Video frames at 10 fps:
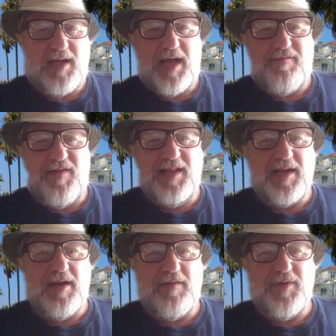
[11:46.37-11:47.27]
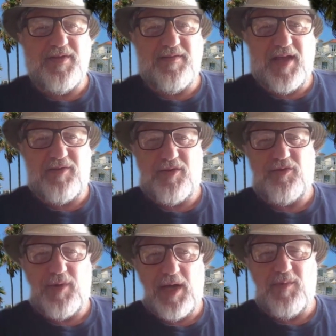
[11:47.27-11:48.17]
I fell in love with the
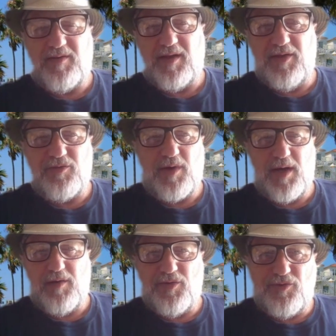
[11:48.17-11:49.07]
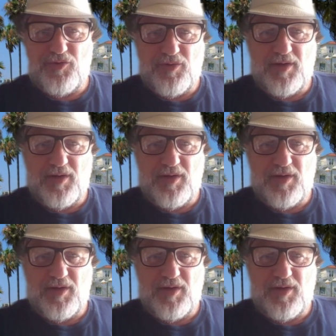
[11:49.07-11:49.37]
deserts when I went to Israel, the